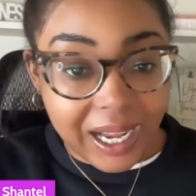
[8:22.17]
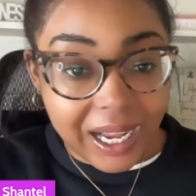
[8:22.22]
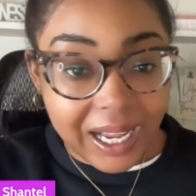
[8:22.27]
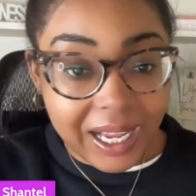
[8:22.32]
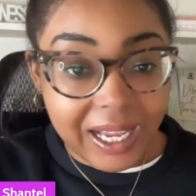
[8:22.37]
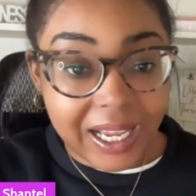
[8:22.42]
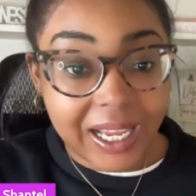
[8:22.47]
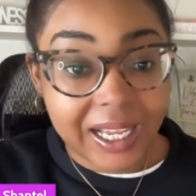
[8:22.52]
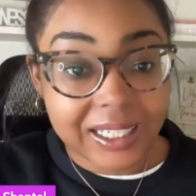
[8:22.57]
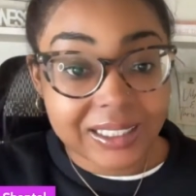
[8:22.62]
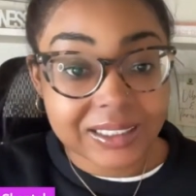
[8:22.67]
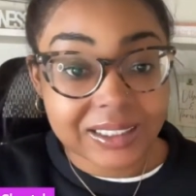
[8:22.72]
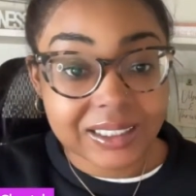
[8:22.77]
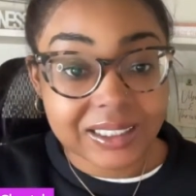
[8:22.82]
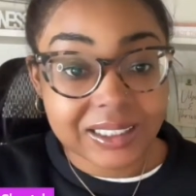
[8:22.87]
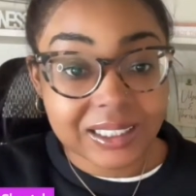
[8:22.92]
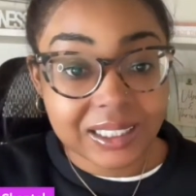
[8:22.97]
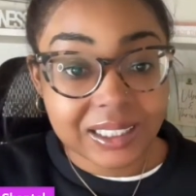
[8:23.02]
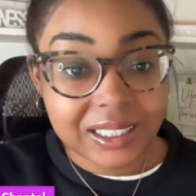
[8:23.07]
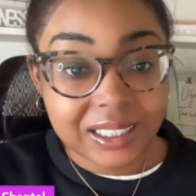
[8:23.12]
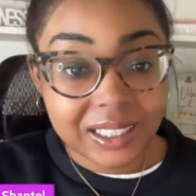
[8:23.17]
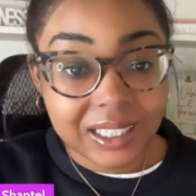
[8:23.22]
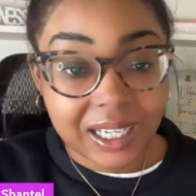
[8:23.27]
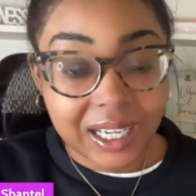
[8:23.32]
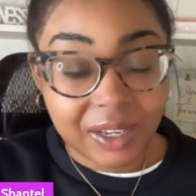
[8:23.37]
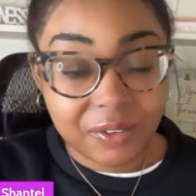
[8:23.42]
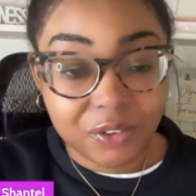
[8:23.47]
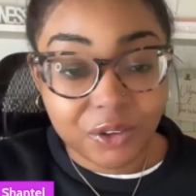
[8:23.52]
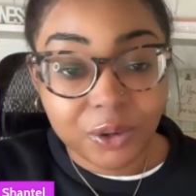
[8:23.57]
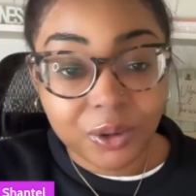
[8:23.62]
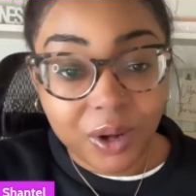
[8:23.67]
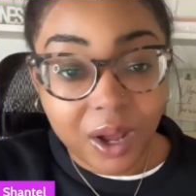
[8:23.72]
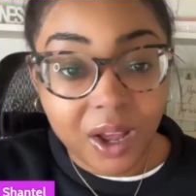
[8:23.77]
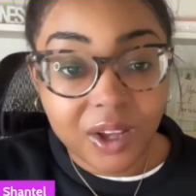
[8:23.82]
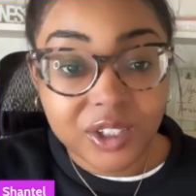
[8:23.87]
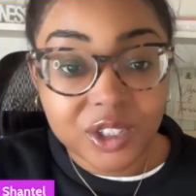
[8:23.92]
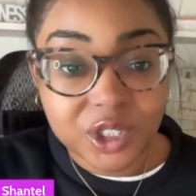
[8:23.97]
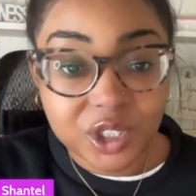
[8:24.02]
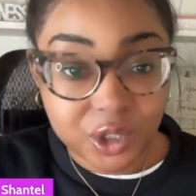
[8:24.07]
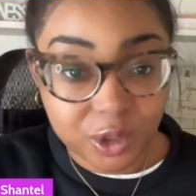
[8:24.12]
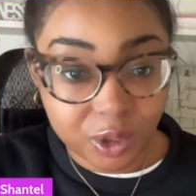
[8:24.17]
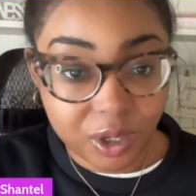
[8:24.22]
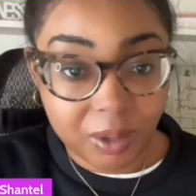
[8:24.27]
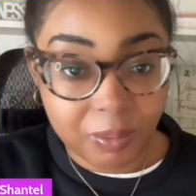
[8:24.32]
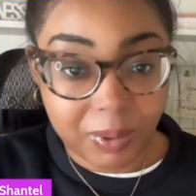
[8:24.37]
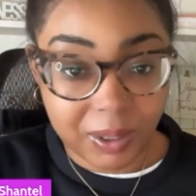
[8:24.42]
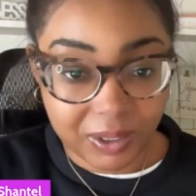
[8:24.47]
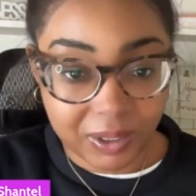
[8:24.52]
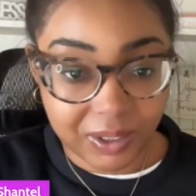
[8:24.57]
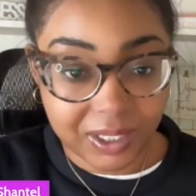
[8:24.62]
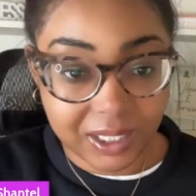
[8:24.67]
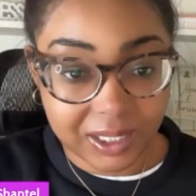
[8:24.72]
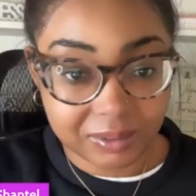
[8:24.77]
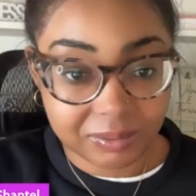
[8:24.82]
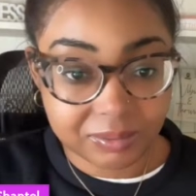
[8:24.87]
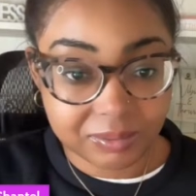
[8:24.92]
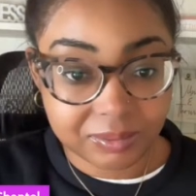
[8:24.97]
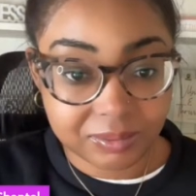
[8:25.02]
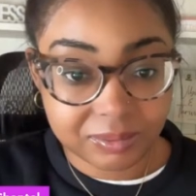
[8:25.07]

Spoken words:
And if you're not sure about that,